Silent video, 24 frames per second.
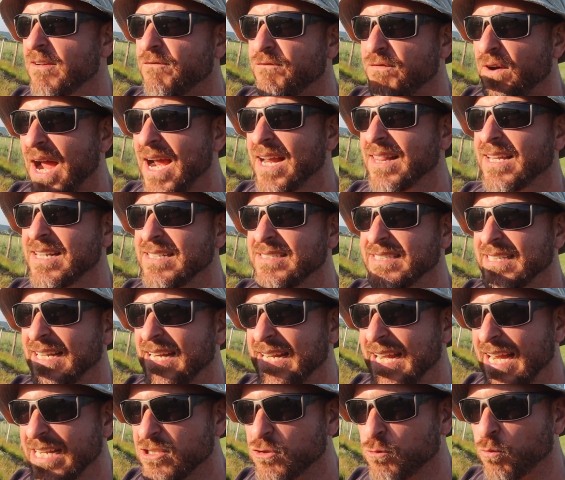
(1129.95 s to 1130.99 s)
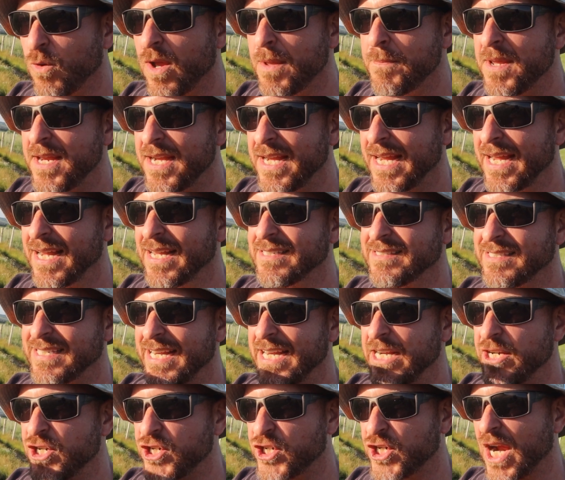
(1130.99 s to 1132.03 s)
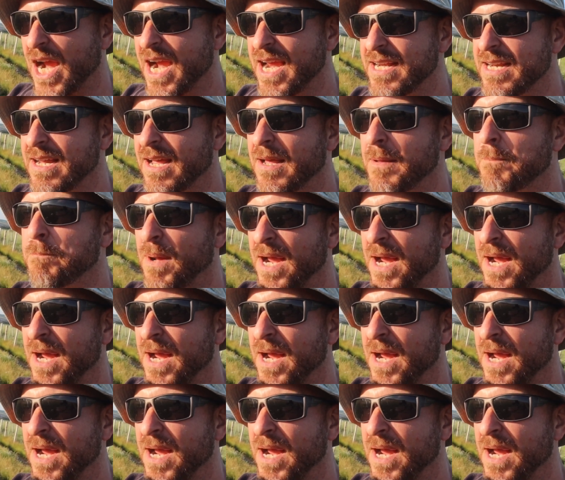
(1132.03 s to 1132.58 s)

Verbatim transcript: violence against women is in China